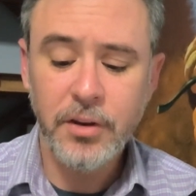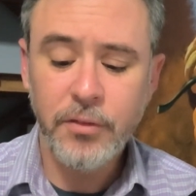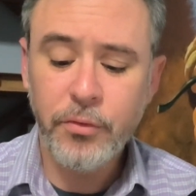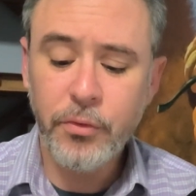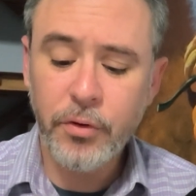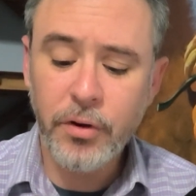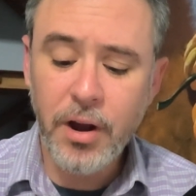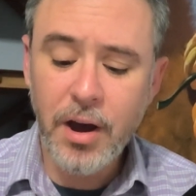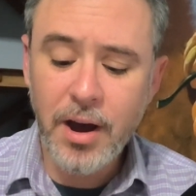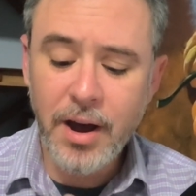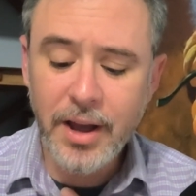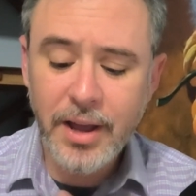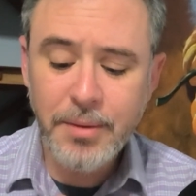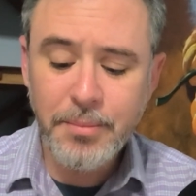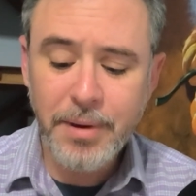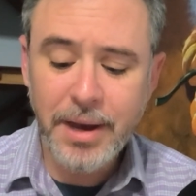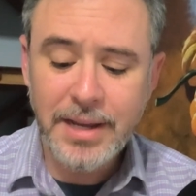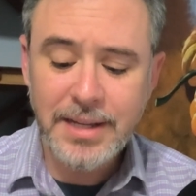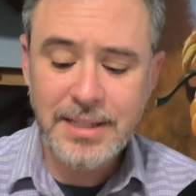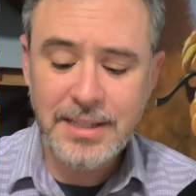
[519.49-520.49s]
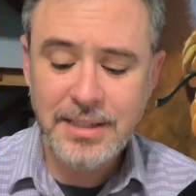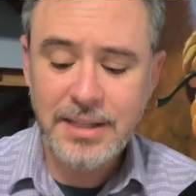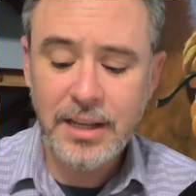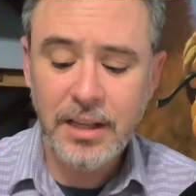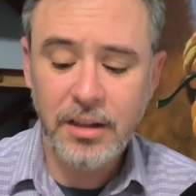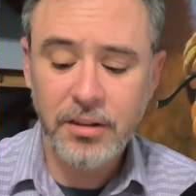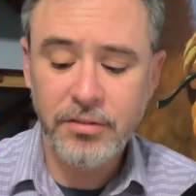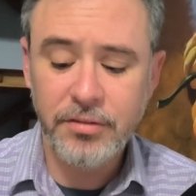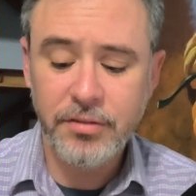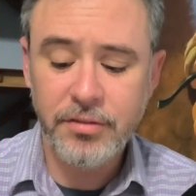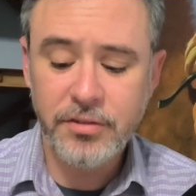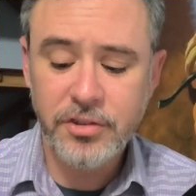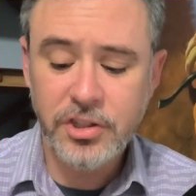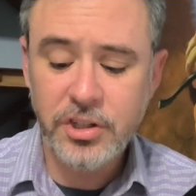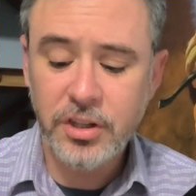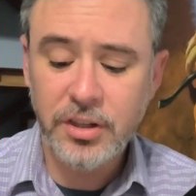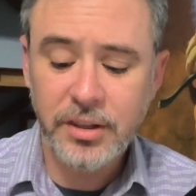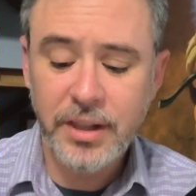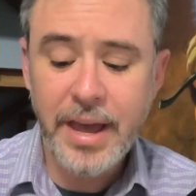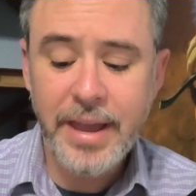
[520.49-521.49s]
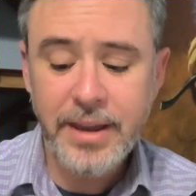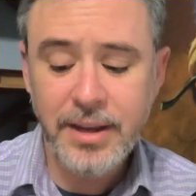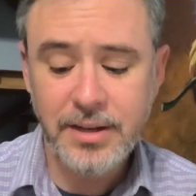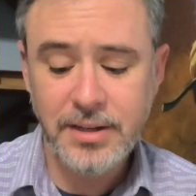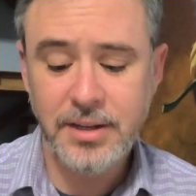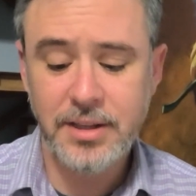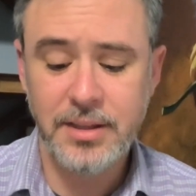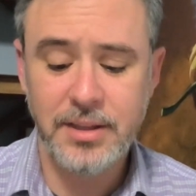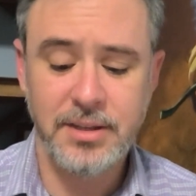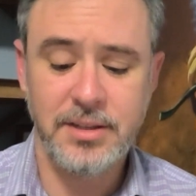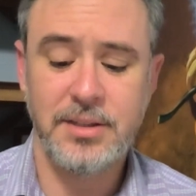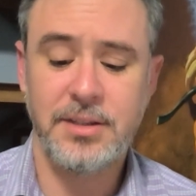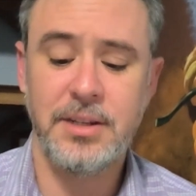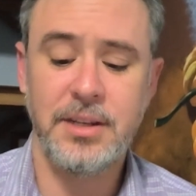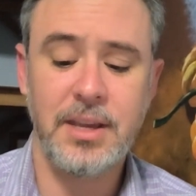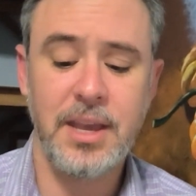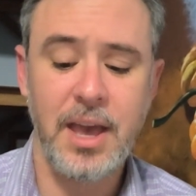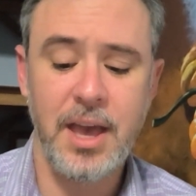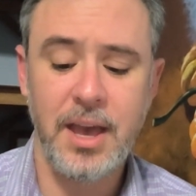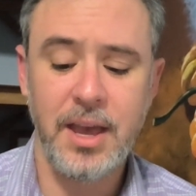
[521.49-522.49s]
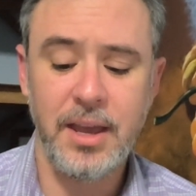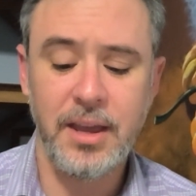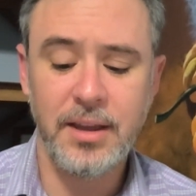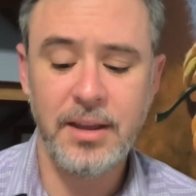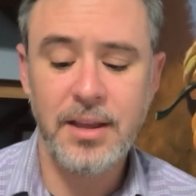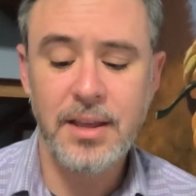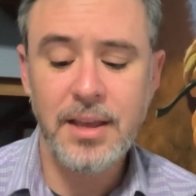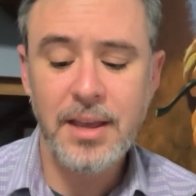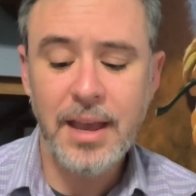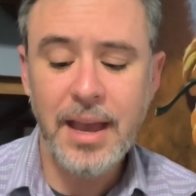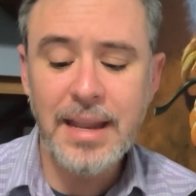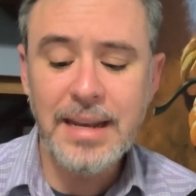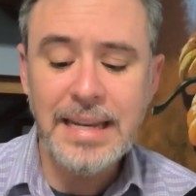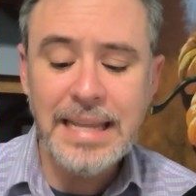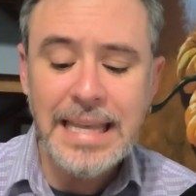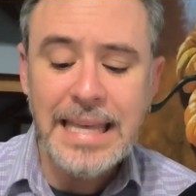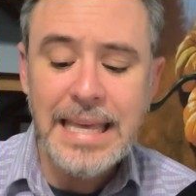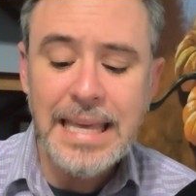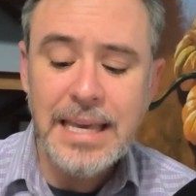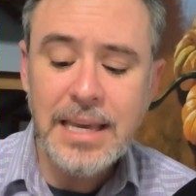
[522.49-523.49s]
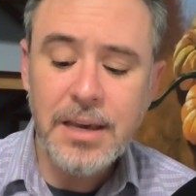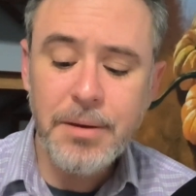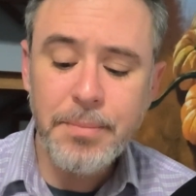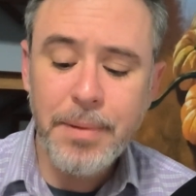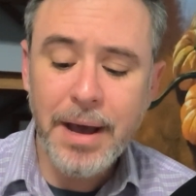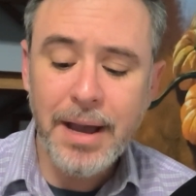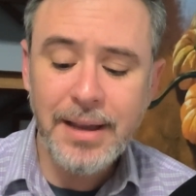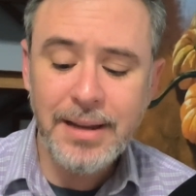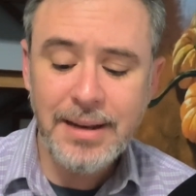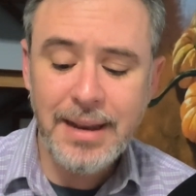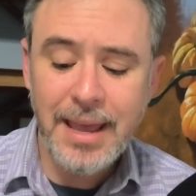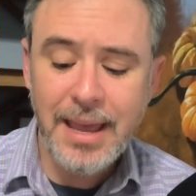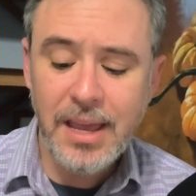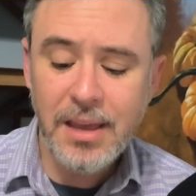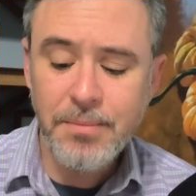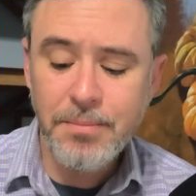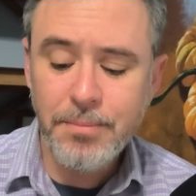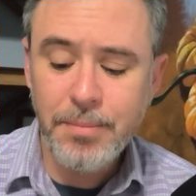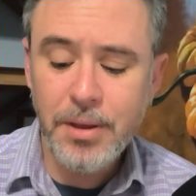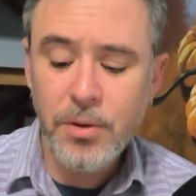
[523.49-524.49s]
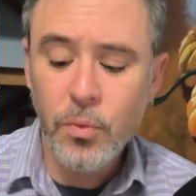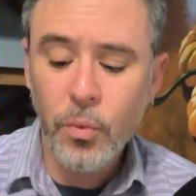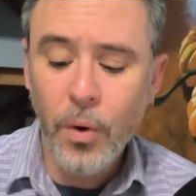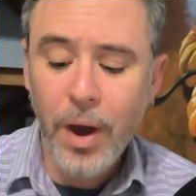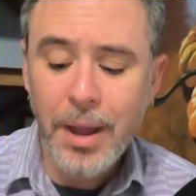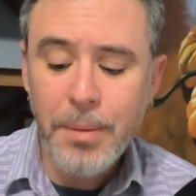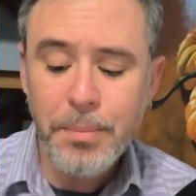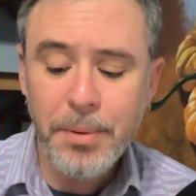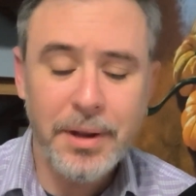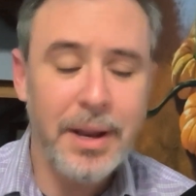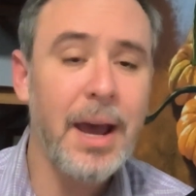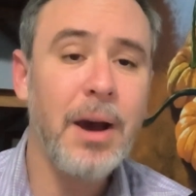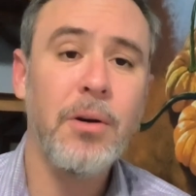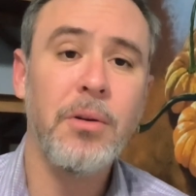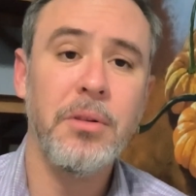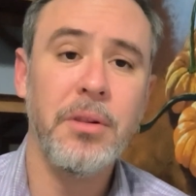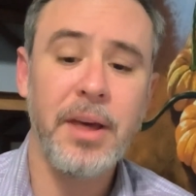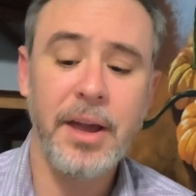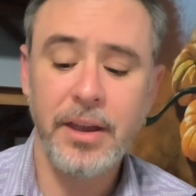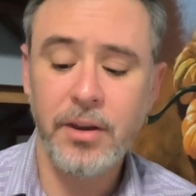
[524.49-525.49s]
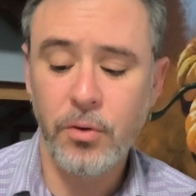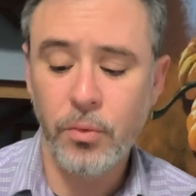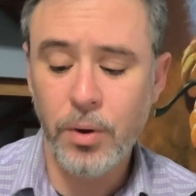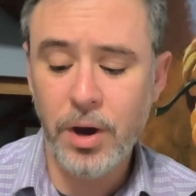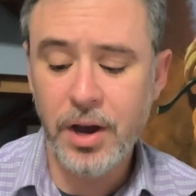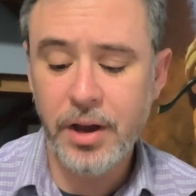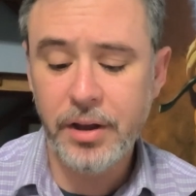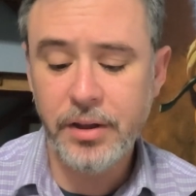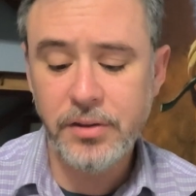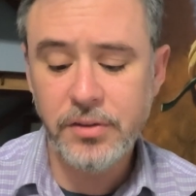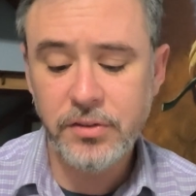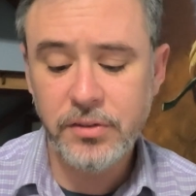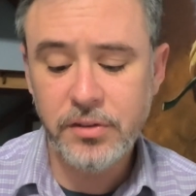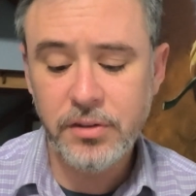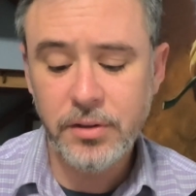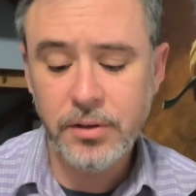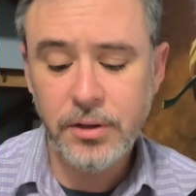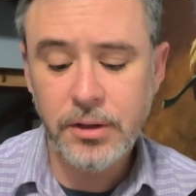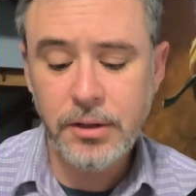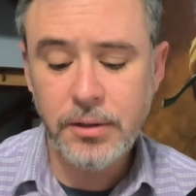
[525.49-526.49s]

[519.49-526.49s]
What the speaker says: For I myself shall like to this decay, and eke my name be wiped out likewise.